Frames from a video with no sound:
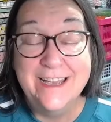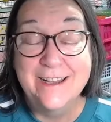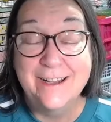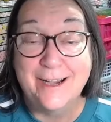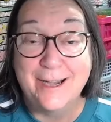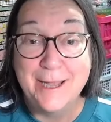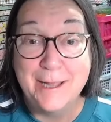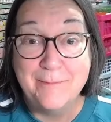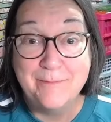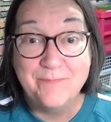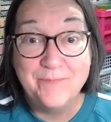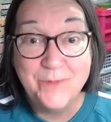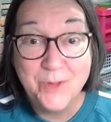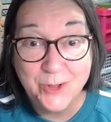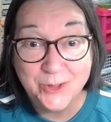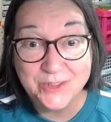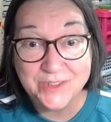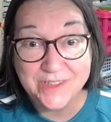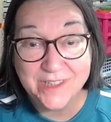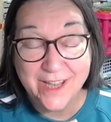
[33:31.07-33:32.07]
I am
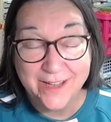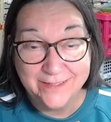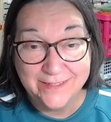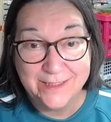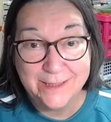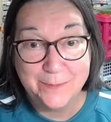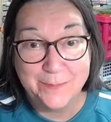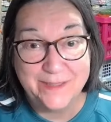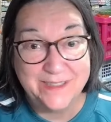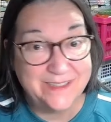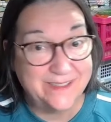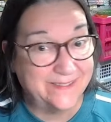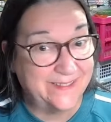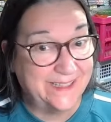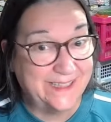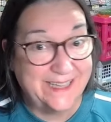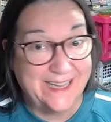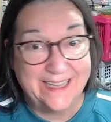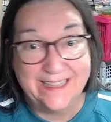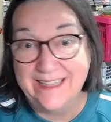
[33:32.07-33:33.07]
not going to be
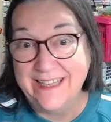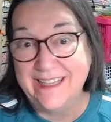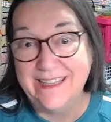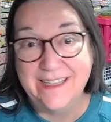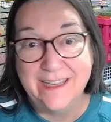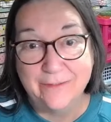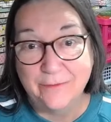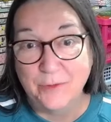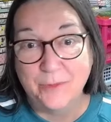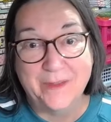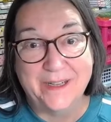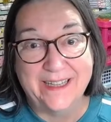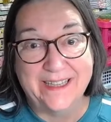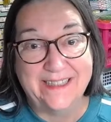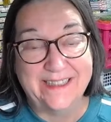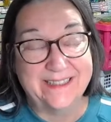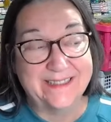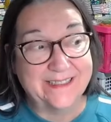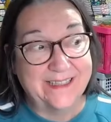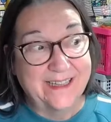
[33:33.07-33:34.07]
doing any
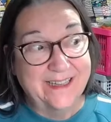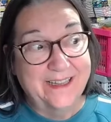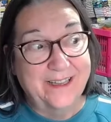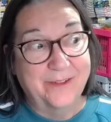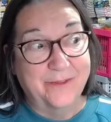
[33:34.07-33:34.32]
giveaways